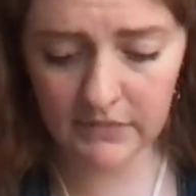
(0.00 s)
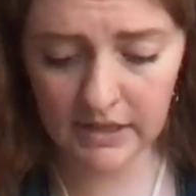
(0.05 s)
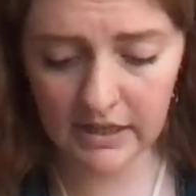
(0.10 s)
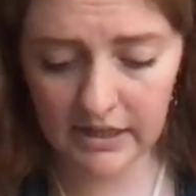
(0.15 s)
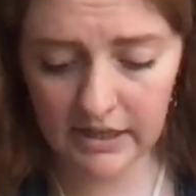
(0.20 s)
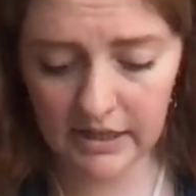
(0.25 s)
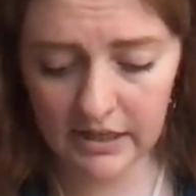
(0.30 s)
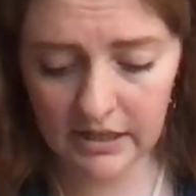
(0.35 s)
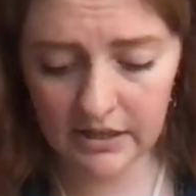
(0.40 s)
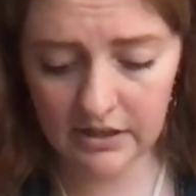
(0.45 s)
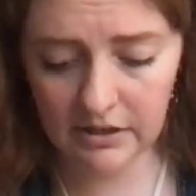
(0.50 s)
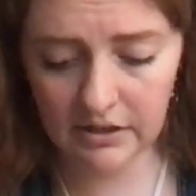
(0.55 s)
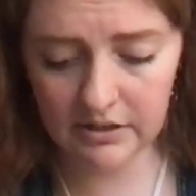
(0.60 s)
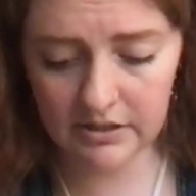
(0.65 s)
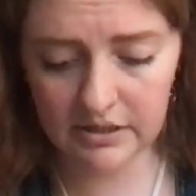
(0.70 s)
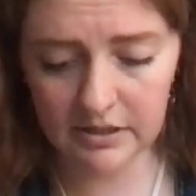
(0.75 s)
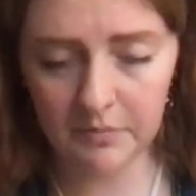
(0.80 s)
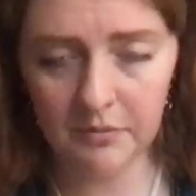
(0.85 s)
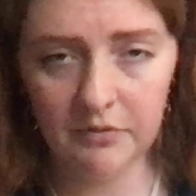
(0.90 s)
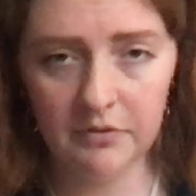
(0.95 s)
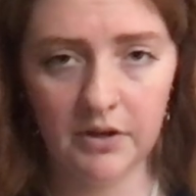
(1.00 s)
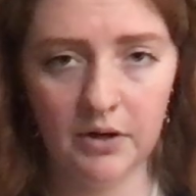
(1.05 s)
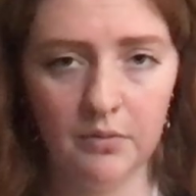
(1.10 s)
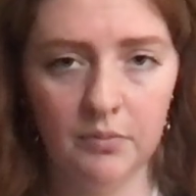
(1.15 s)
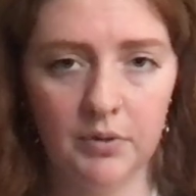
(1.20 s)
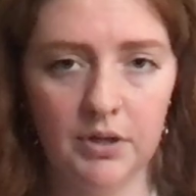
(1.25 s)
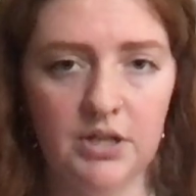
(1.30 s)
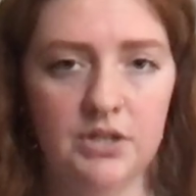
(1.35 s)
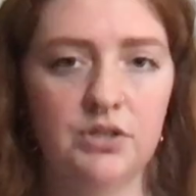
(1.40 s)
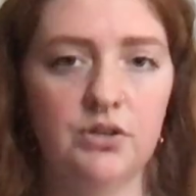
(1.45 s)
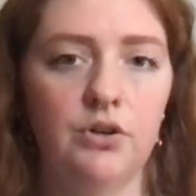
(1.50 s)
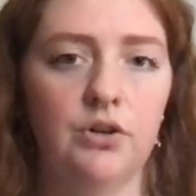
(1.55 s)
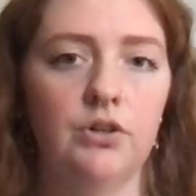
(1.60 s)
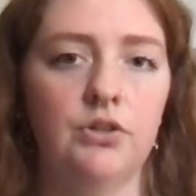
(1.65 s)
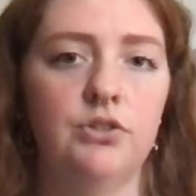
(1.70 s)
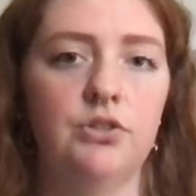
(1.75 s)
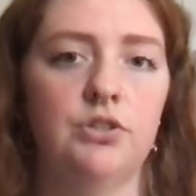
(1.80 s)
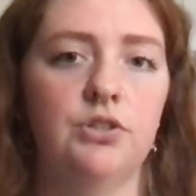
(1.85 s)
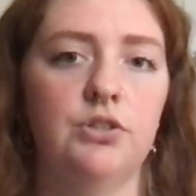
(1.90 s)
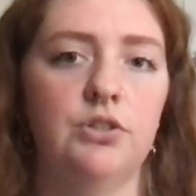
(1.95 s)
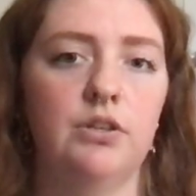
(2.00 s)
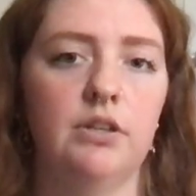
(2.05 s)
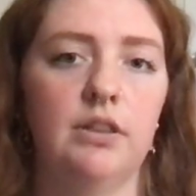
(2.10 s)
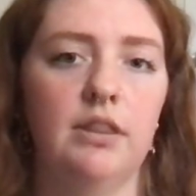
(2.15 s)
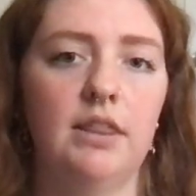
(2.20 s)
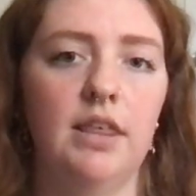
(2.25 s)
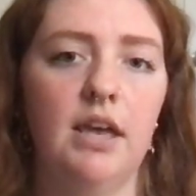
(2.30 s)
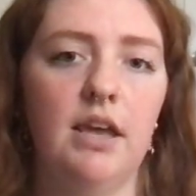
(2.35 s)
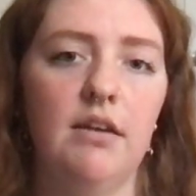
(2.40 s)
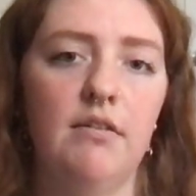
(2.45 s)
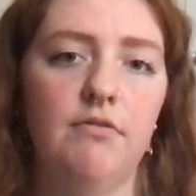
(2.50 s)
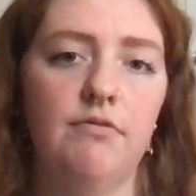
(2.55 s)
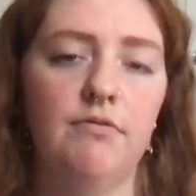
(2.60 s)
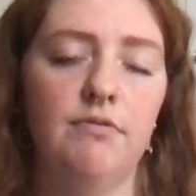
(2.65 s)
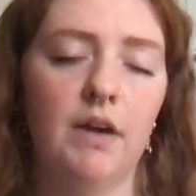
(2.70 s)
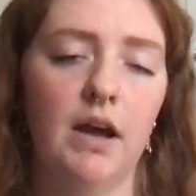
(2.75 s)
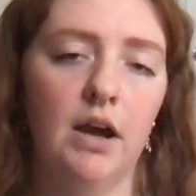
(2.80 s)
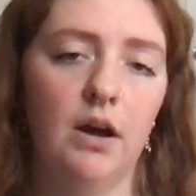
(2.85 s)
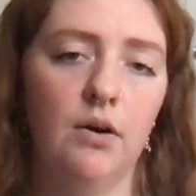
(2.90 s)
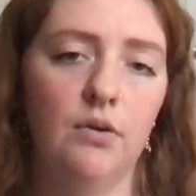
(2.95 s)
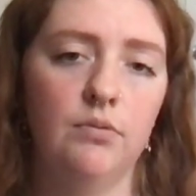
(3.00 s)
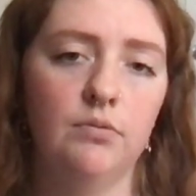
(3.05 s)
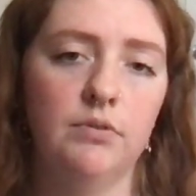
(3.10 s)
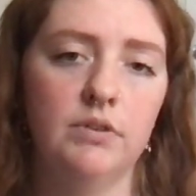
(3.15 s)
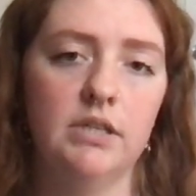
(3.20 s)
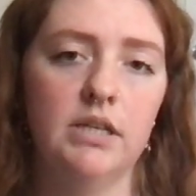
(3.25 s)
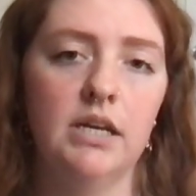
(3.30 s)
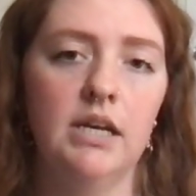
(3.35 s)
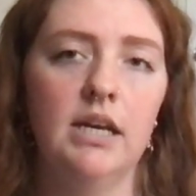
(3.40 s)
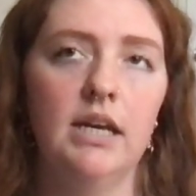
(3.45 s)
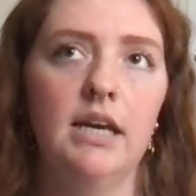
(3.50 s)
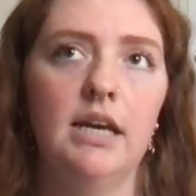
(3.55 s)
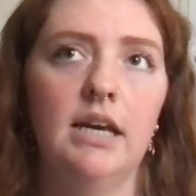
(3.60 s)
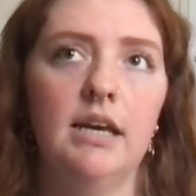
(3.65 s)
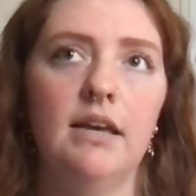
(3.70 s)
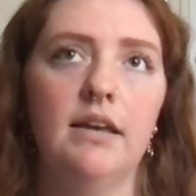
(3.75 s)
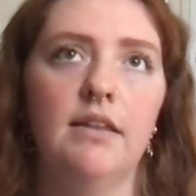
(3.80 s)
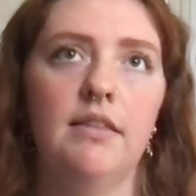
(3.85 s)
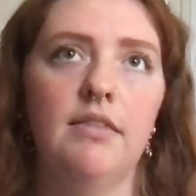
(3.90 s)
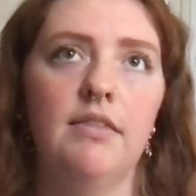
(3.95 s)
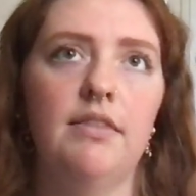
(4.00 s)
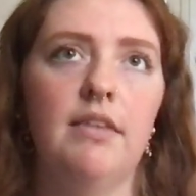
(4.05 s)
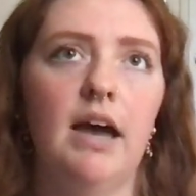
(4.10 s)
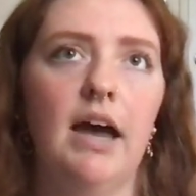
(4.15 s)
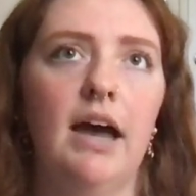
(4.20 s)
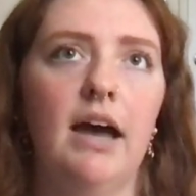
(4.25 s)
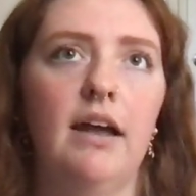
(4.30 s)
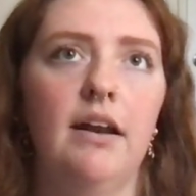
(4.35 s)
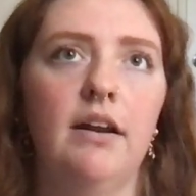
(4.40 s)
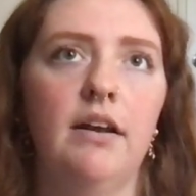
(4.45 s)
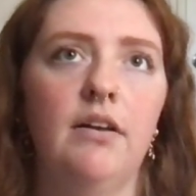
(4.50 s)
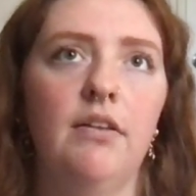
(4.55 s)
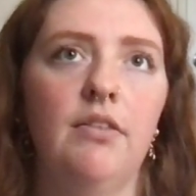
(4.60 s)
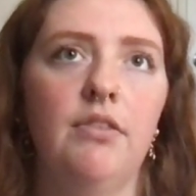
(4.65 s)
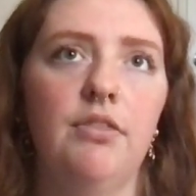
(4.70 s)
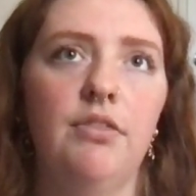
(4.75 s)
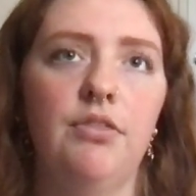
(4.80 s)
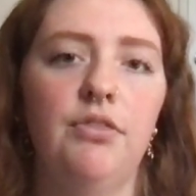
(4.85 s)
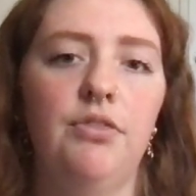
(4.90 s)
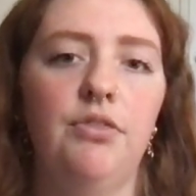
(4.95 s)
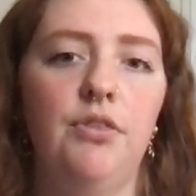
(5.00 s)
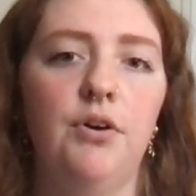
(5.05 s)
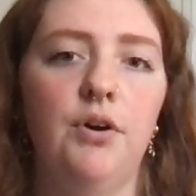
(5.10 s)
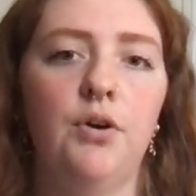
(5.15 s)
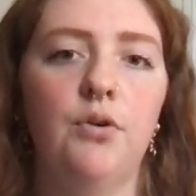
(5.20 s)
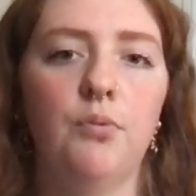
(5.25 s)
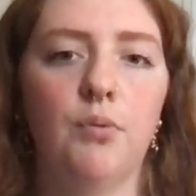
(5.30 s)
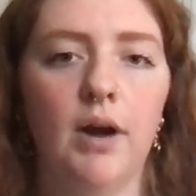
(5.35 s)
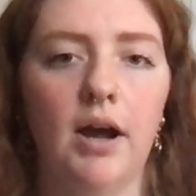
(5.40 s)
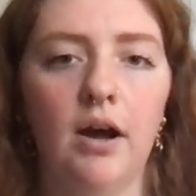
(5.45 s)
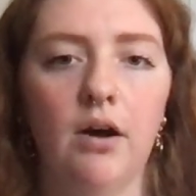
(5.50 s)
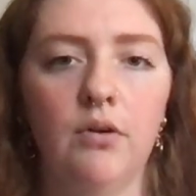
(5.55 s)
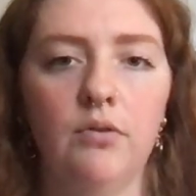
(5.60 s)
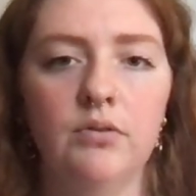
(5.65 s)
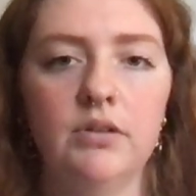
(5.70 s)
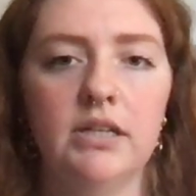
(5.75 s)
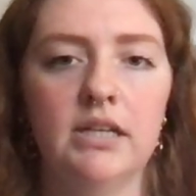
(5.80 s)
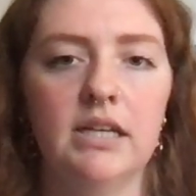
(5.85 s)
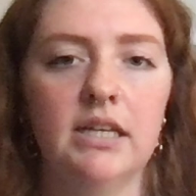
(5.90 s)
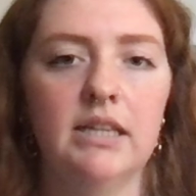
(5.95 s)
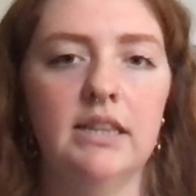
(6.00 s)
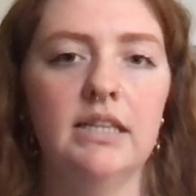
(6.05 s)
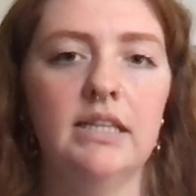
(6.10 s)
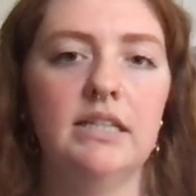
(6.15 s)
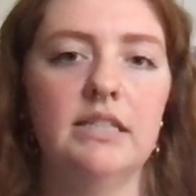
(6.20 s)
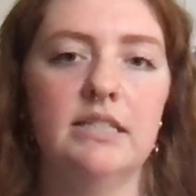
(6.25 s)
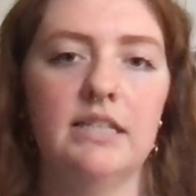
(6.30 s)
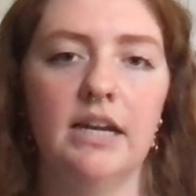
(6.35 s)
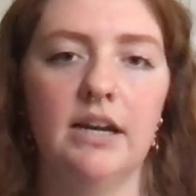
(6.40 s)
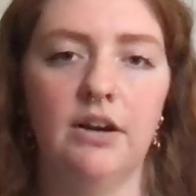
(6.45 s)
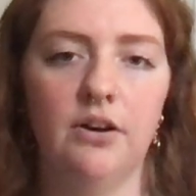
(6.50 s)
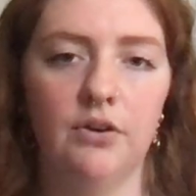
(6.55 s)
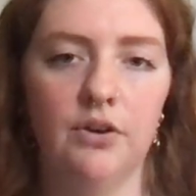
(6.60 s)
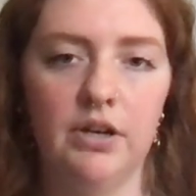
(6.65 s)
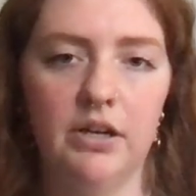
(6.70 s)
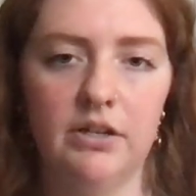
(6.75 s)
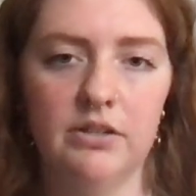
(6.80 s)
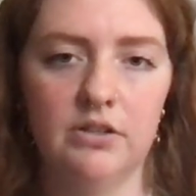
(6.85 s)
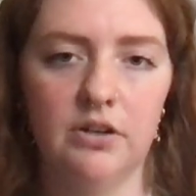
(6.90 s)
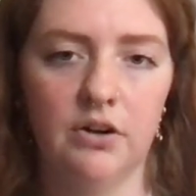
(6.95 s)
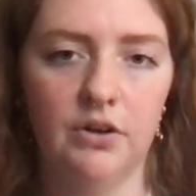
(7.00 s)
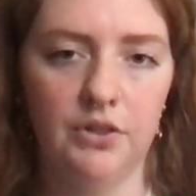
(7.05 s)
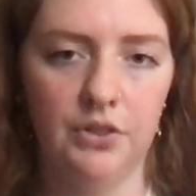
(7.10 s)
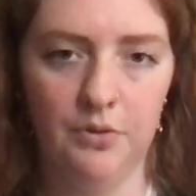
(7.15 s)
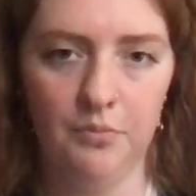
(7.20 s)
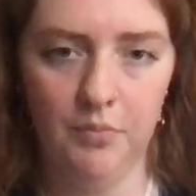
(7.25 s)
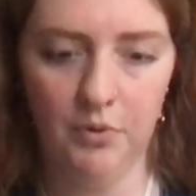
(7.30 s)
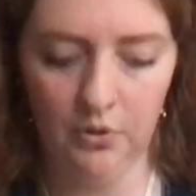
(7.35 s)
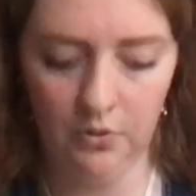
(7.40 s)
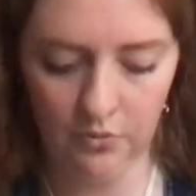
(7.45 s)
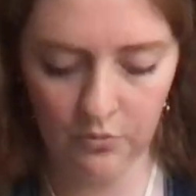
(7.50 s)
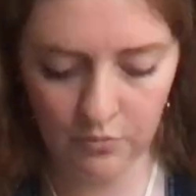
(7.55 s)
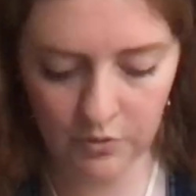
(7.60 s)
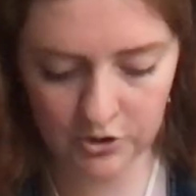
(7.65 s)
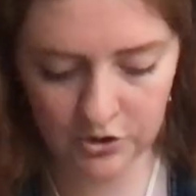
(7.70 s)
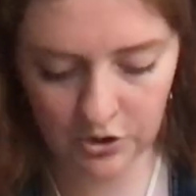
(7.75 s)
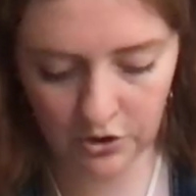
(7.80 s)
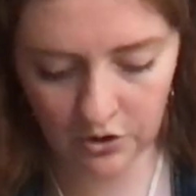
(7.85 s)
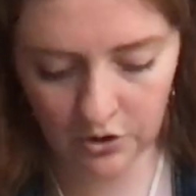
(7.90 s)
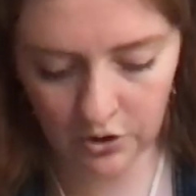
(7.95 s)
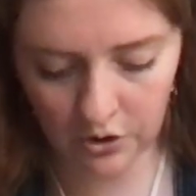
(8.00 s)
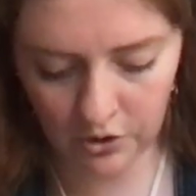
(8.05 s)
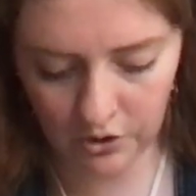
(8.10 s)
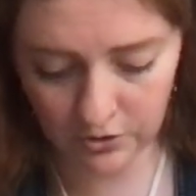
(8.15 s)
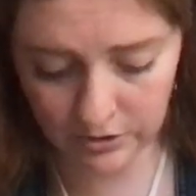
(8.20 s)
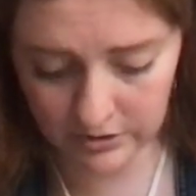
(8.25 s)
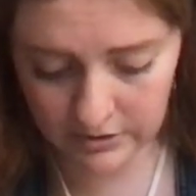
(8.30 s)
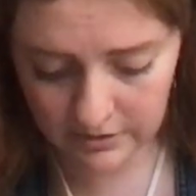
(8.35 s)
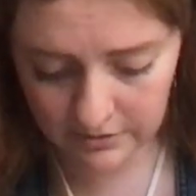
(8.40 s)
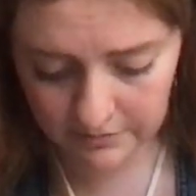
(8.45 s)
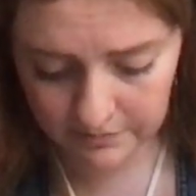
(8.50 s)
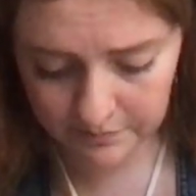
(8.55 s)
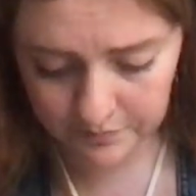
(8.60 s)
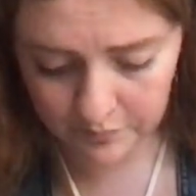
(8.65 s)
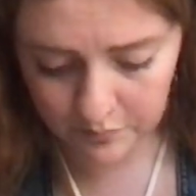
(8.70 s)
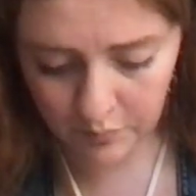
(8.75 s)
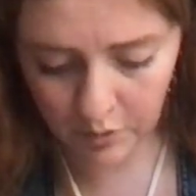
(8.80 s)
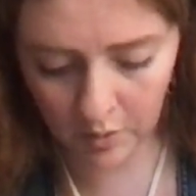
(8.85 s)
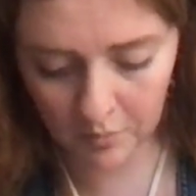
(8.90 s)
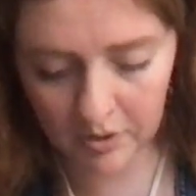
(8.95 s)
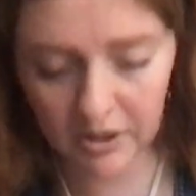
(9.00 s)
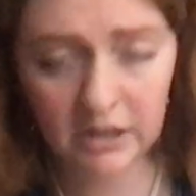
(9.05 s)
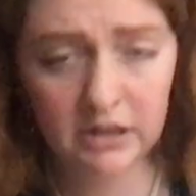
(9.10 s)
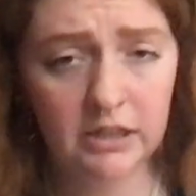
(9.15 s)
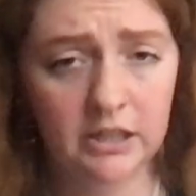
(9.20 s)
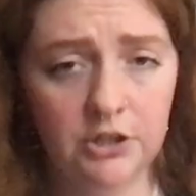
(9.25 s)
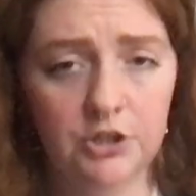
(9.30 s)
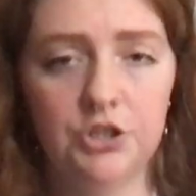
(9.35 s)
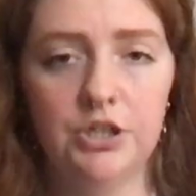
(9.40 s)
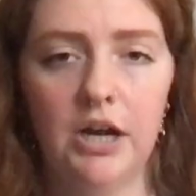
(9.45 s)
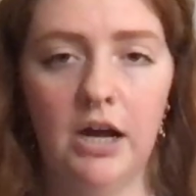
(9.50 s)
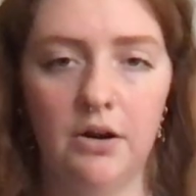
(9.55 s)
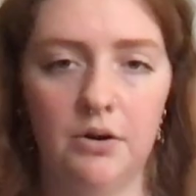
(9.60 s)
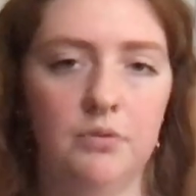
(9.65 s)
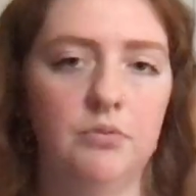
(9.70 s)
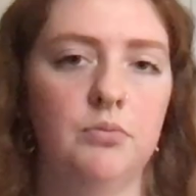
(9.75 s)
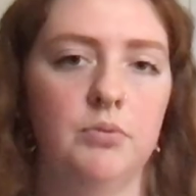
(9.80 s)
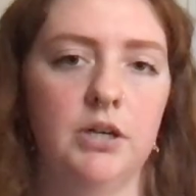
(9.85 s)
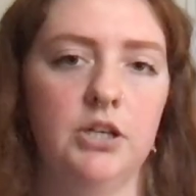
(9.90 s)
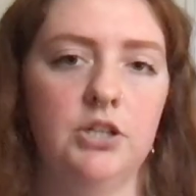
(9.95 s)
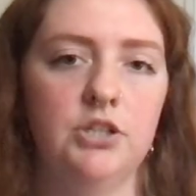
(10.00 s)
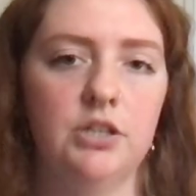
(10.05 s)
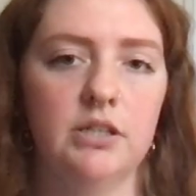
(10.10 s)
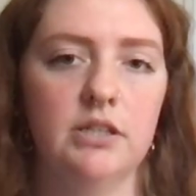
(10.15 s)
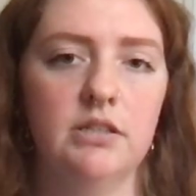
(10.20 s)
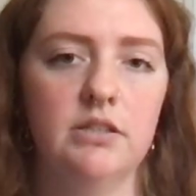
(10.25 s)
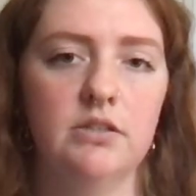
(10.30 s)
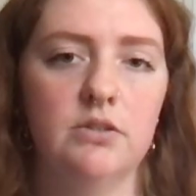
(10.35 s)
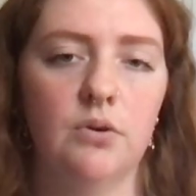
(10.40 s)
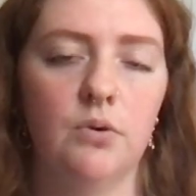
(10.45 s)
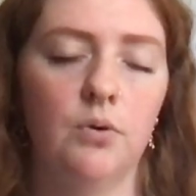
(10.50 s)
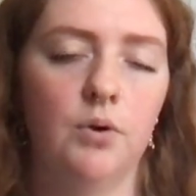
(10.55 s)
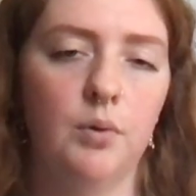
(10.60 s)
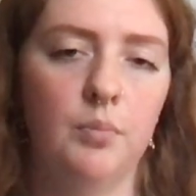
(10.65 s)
in some of their research, they found that the ground in these areas on the moon, which are called permanently shadowed regions, or